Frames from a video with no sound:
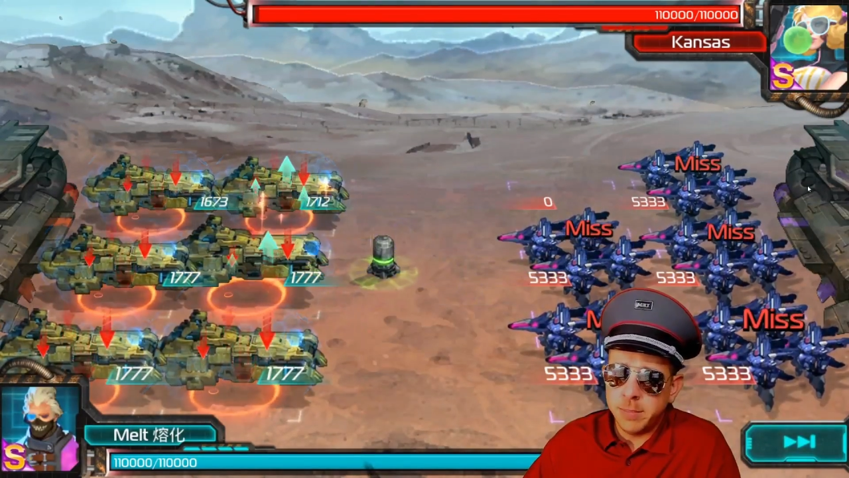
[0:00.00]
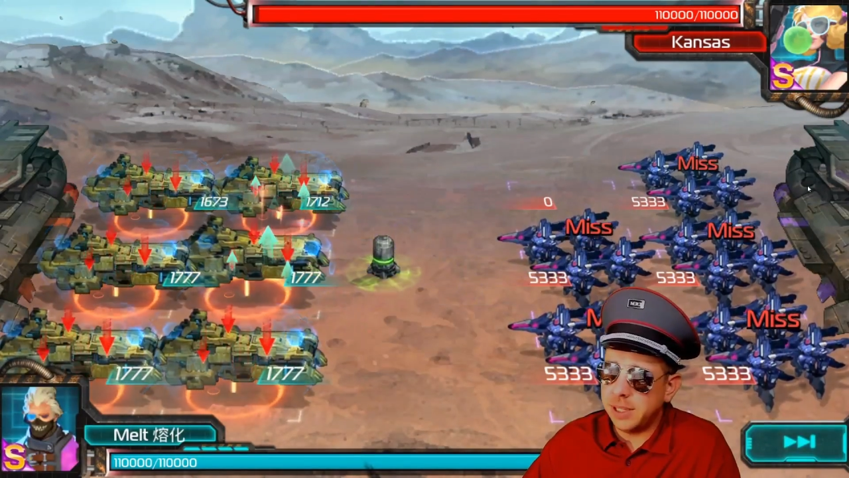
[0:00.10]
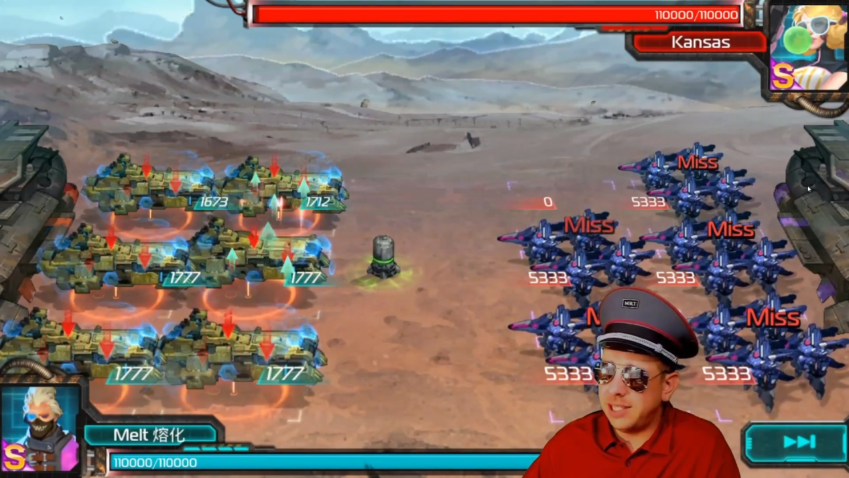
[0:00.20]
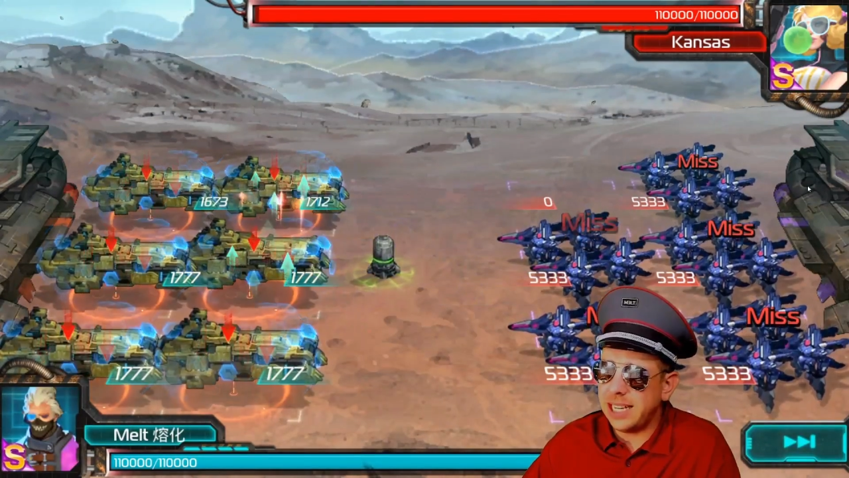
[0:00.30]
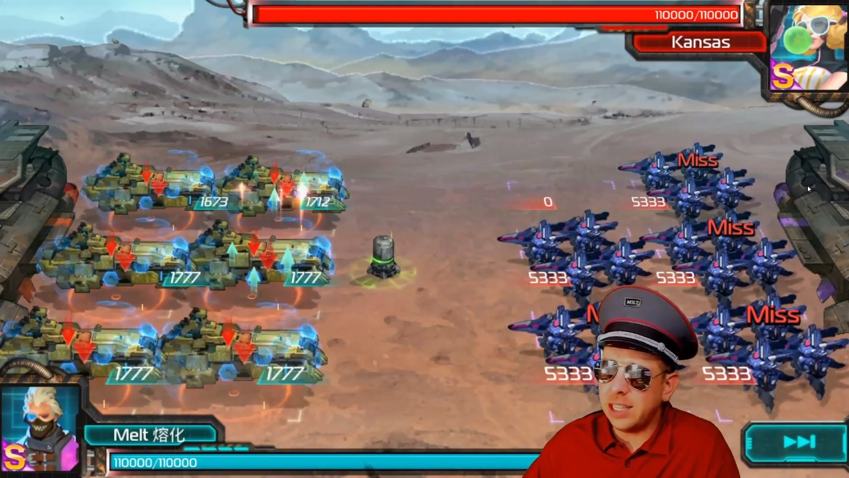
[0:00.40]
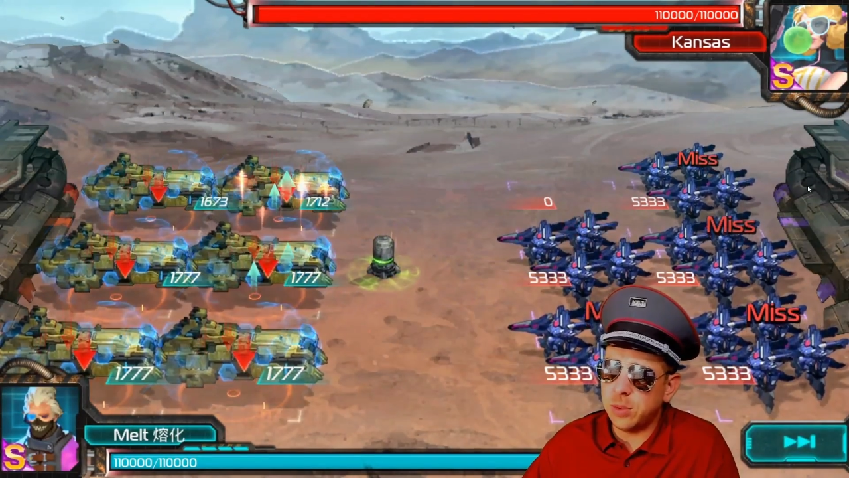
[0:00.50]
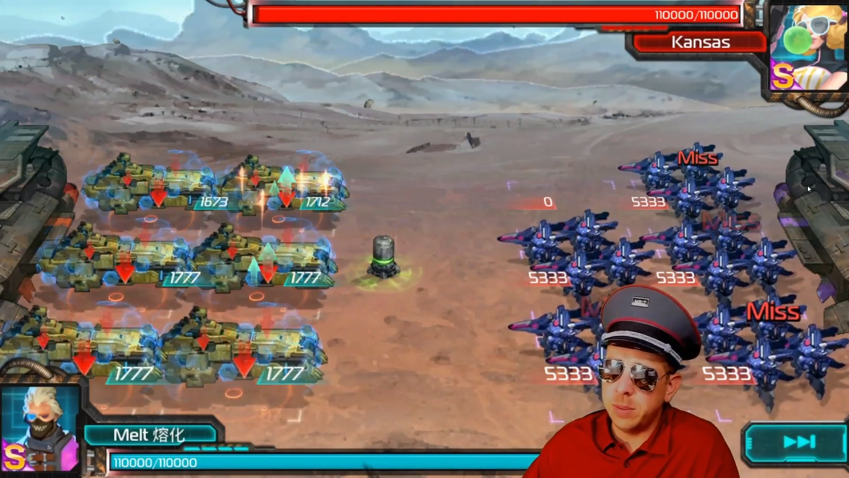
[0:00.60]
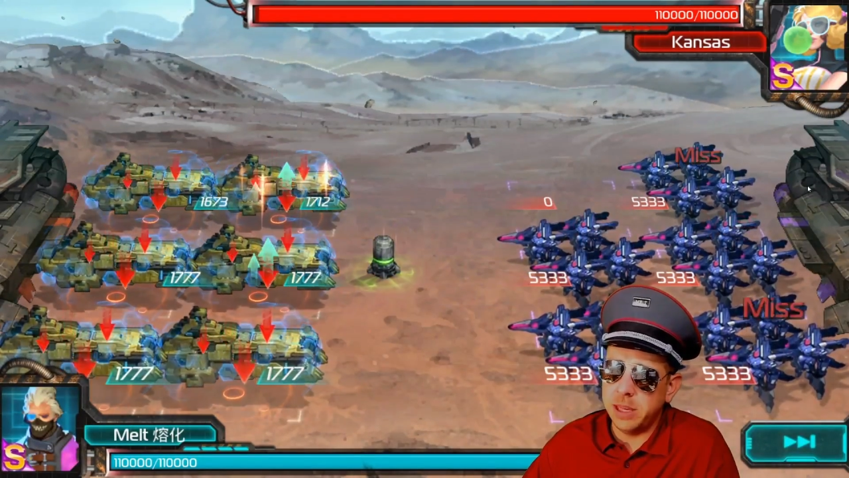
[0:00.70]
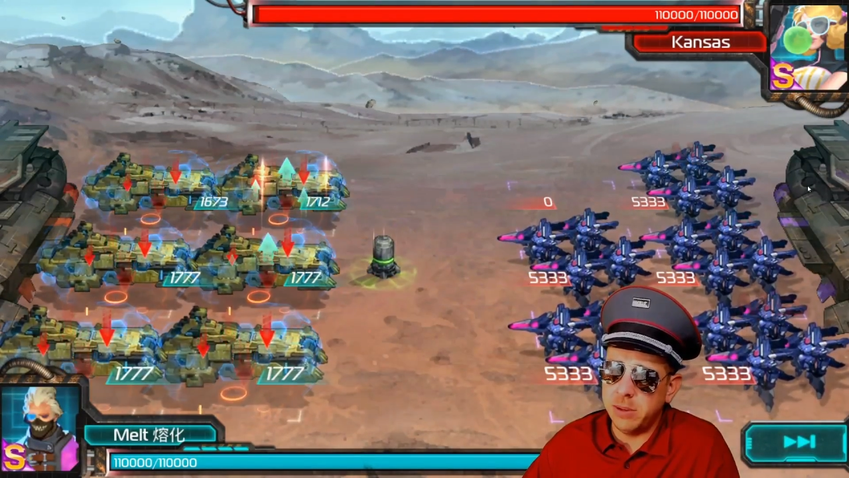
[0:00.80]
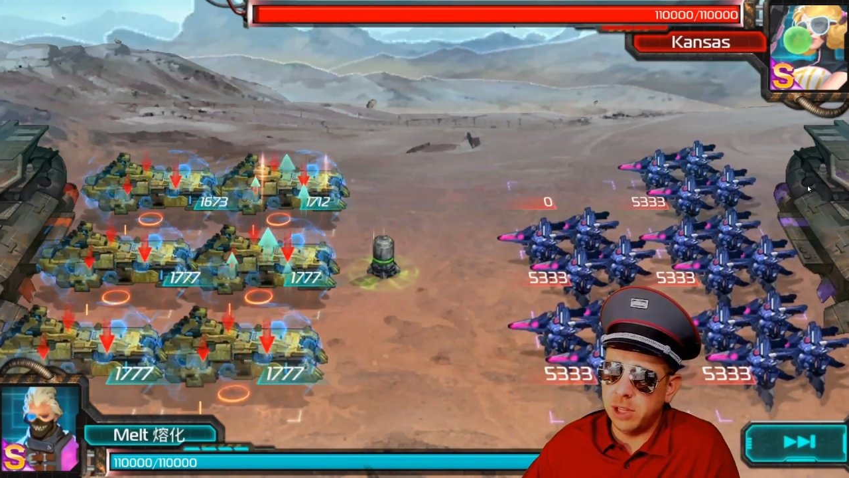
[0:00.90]
But take this
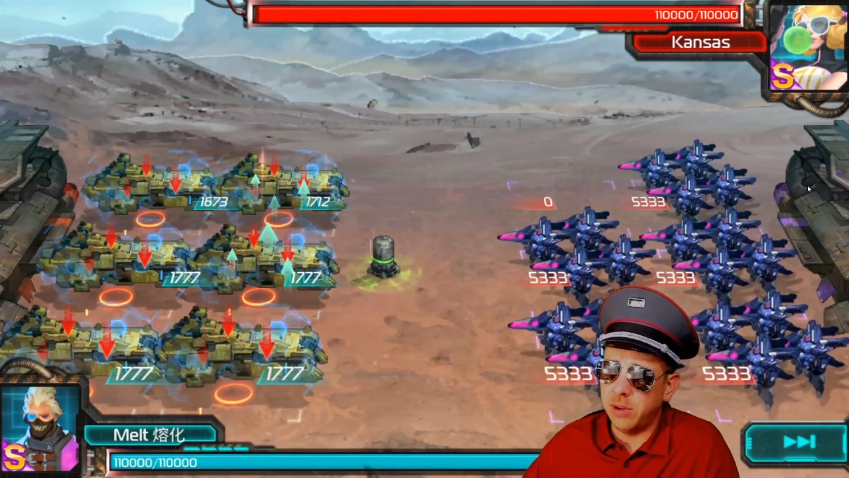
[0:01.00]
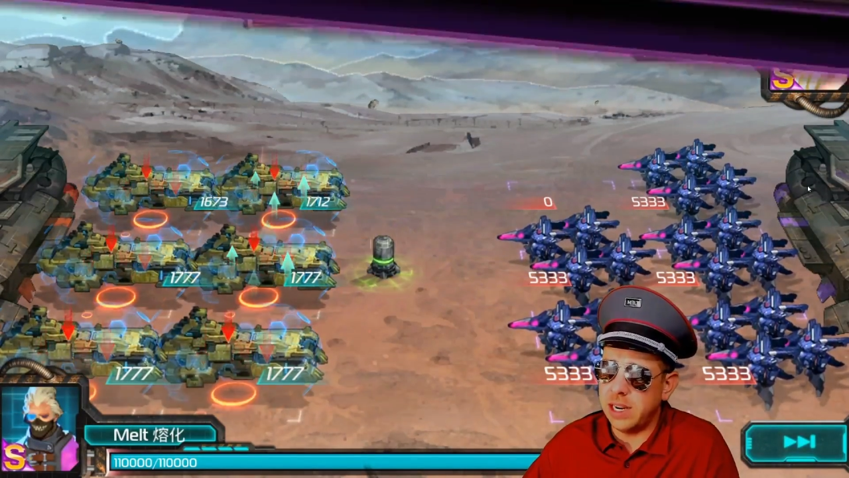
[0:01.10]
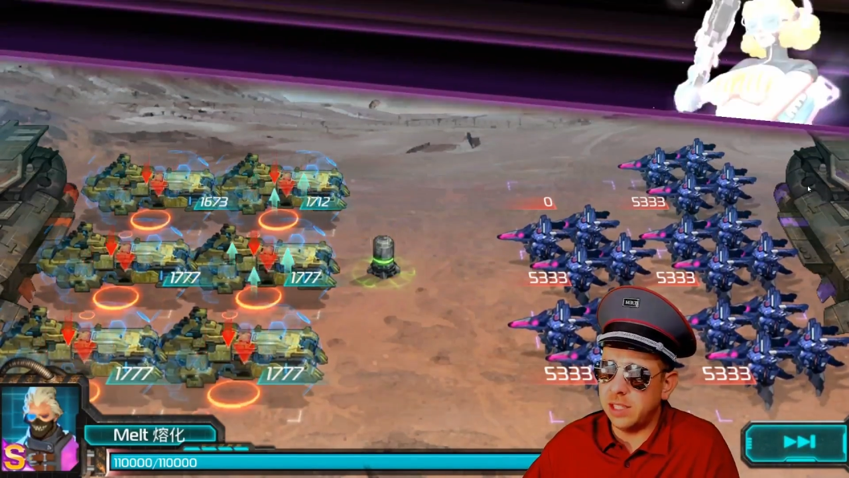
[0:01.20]
replay with a grain of